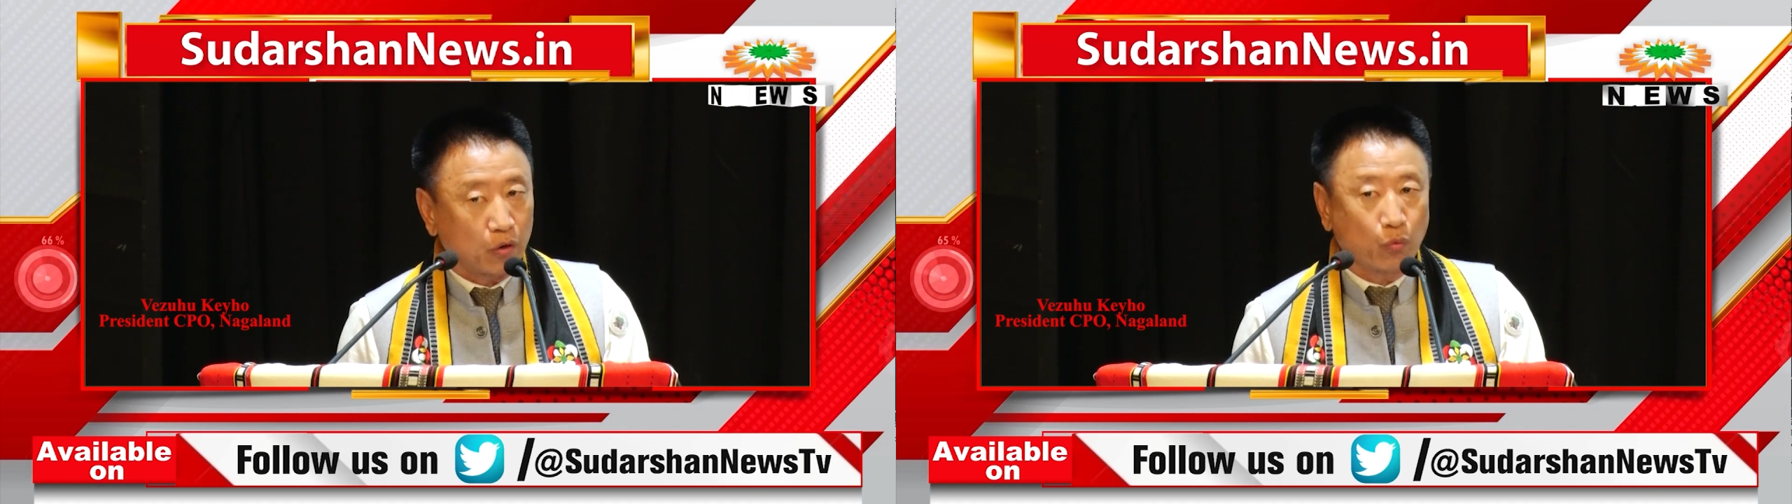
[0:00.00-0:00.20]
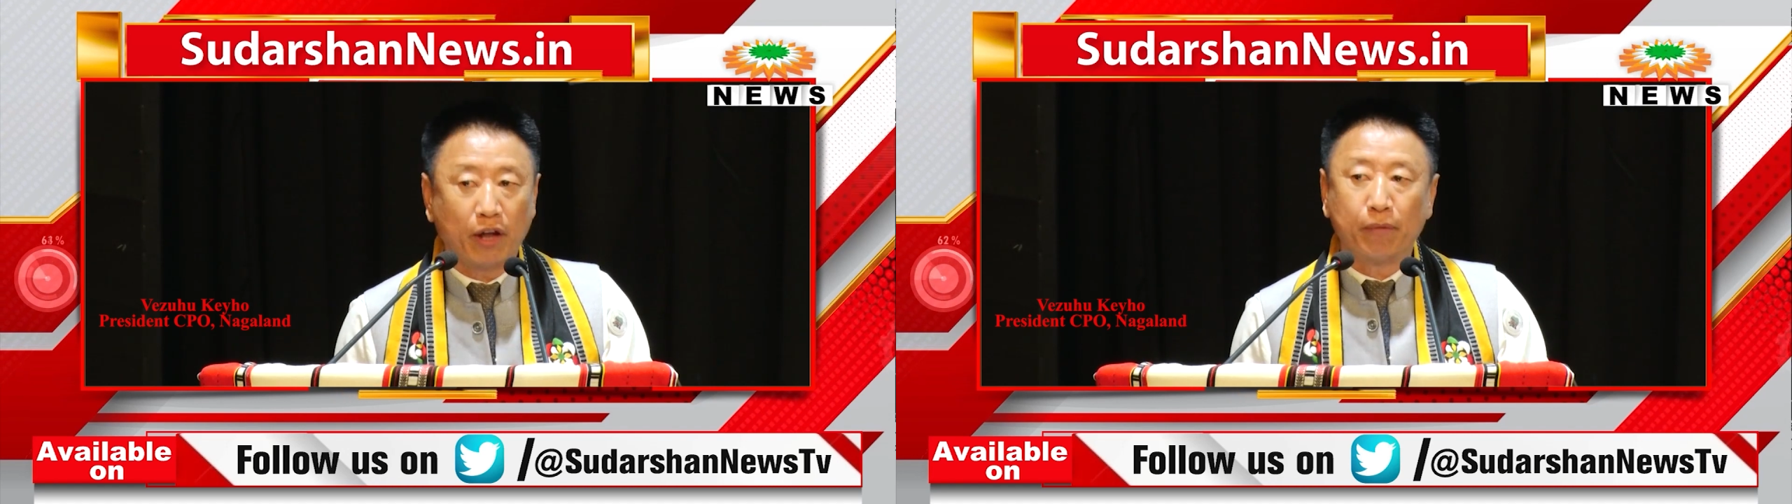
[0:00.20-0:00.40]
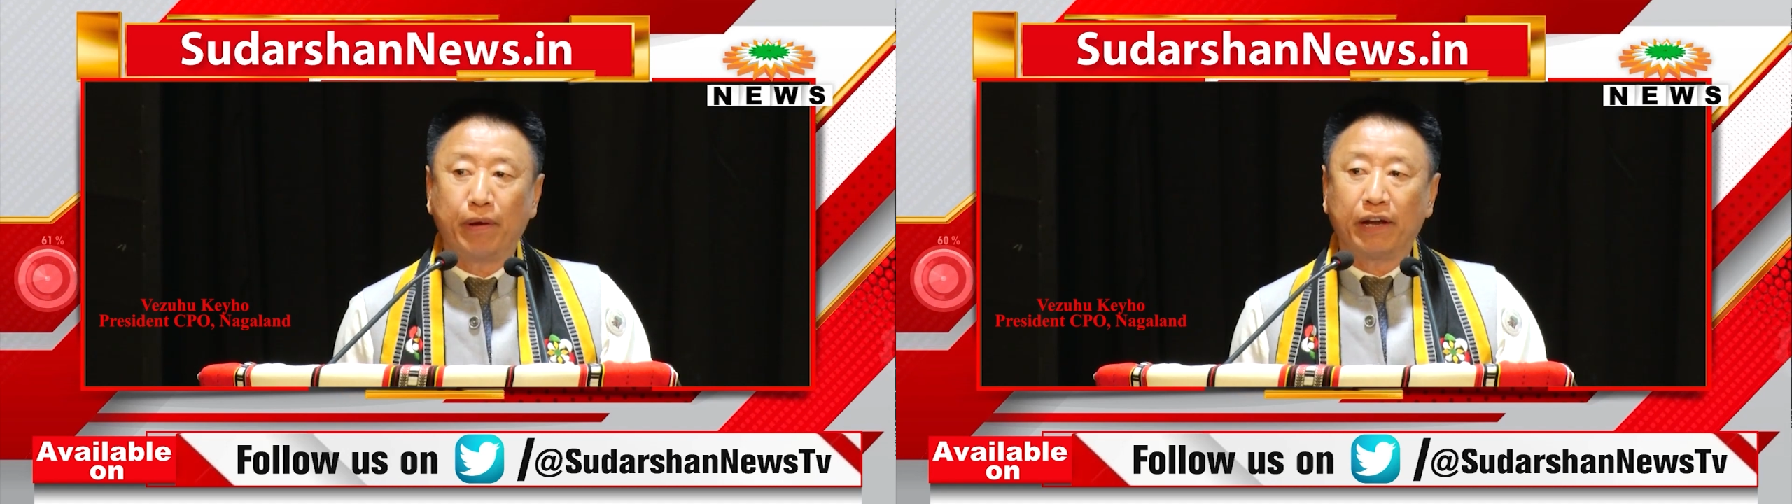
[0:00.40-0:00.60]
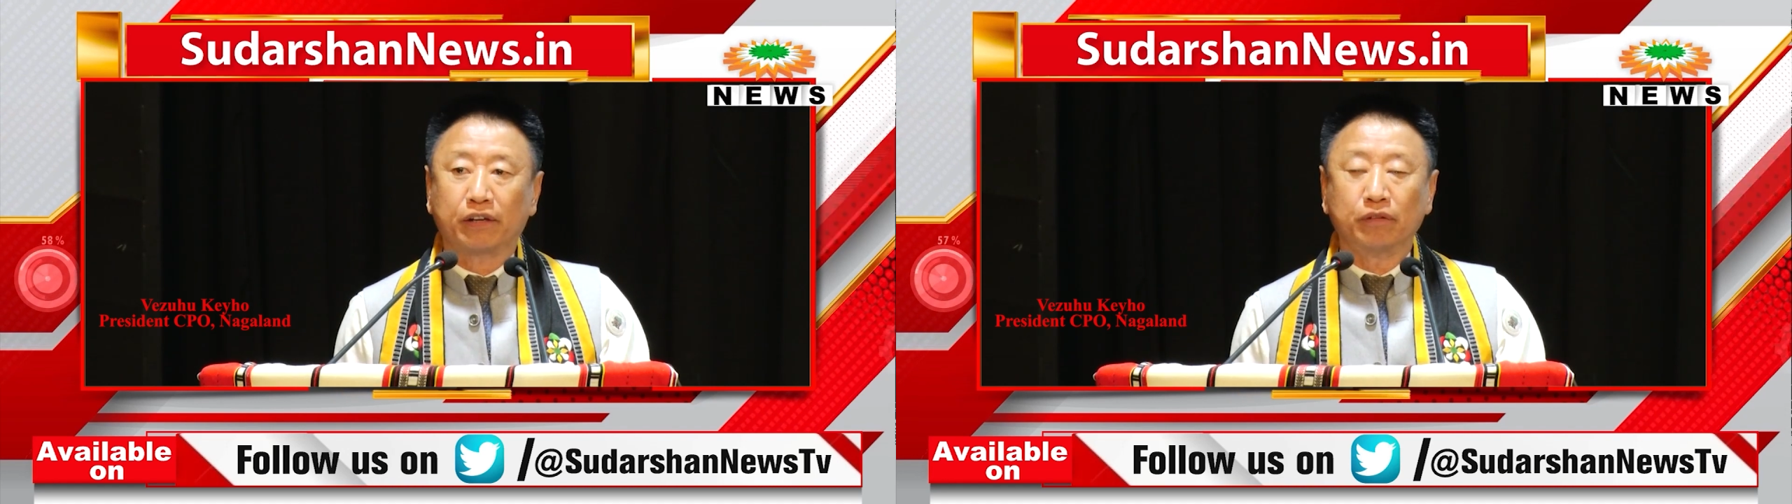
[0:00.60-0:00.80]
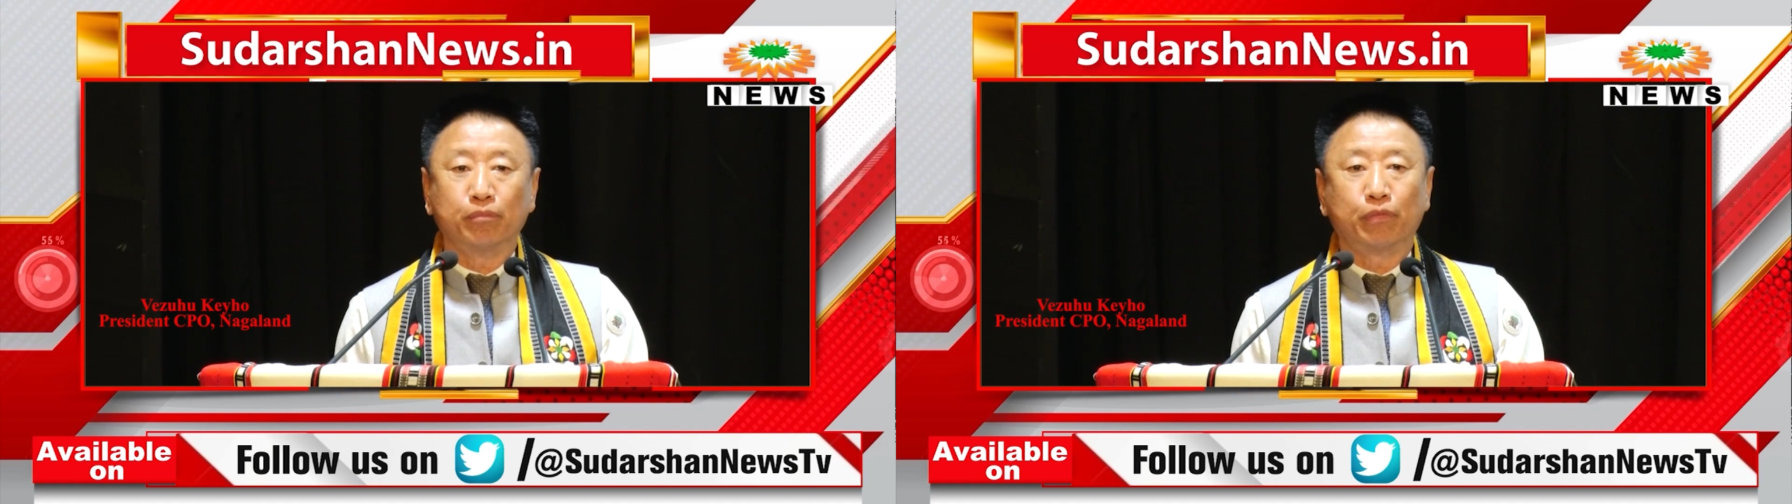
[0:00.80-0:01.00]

way back in